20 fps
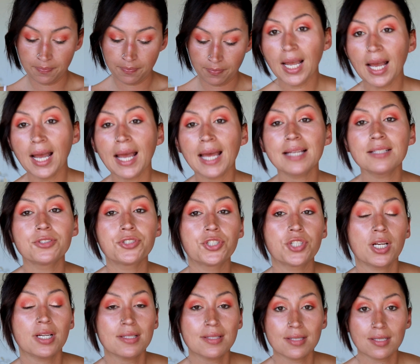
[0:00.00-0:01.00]
I had
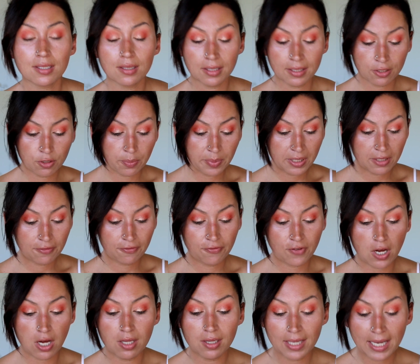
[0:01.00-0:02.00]
just a little bit of
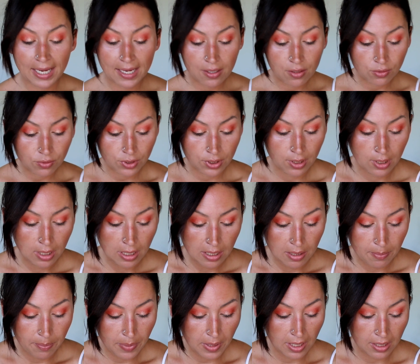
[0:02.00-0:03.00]
fallout,
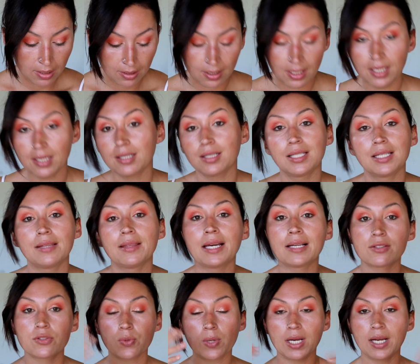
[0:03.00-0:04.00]
but luckily
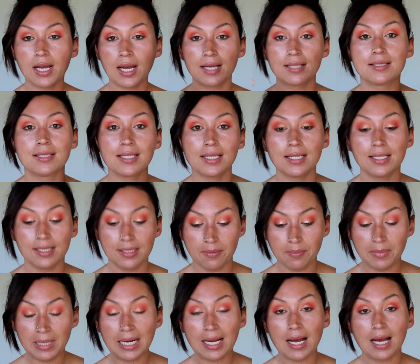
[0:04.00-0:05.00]
that's why I did
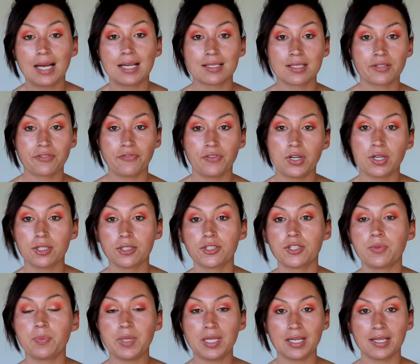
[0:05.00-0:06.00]
my eyes
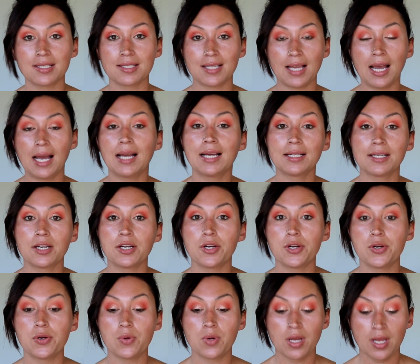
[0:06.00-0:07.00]
first, because I
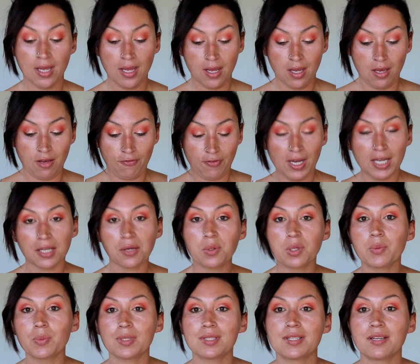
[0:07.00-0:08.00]
know if I go
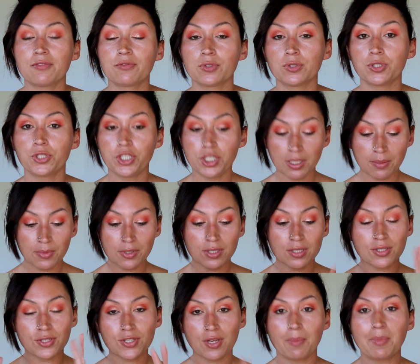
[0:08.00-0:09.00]
in with several
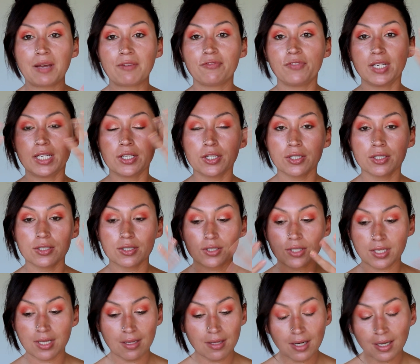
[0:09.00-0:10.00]
shimmers on my fingers,
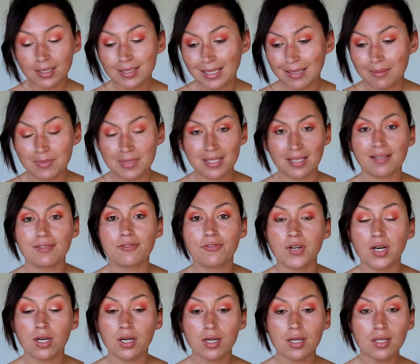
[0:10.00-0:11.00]
a lot of times they
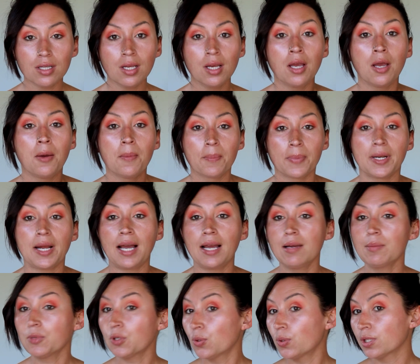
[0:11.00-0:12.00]
fall. But
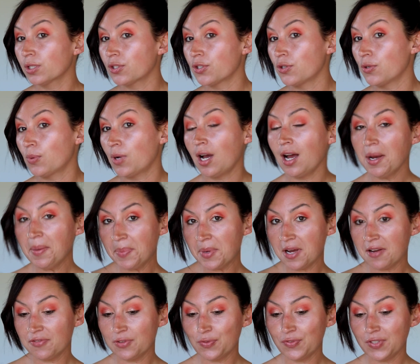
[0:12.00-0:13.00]
I'm going to hop
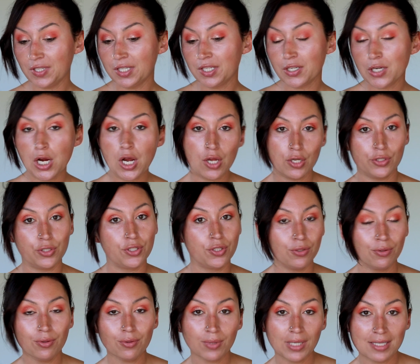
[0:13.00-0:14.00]
off of here, do
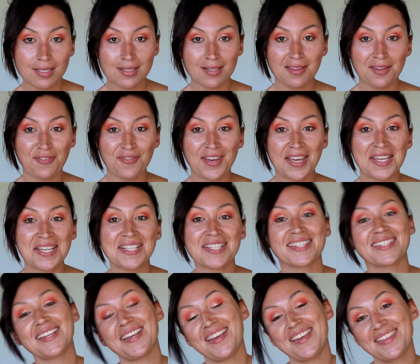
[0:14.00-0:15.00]
the rest of the
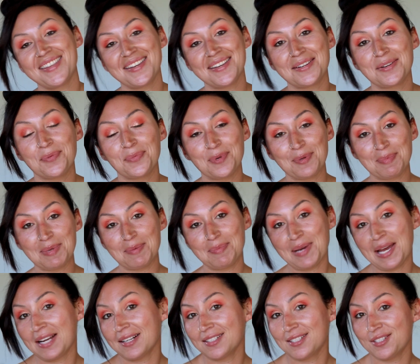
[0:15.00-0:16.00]
face, and then we'll be
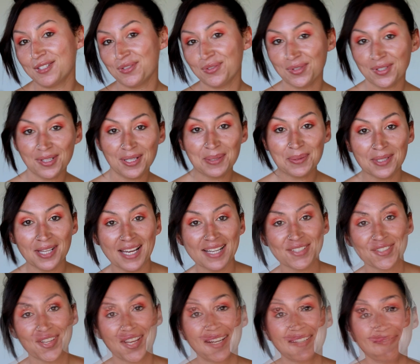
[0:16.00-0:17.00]
back to do the lower lash
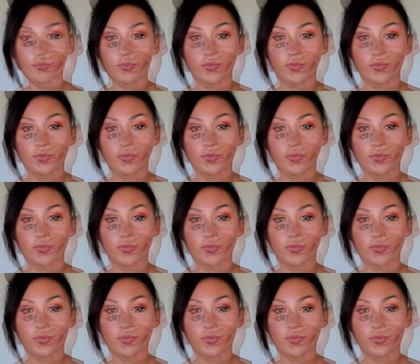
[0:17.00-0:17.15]
line.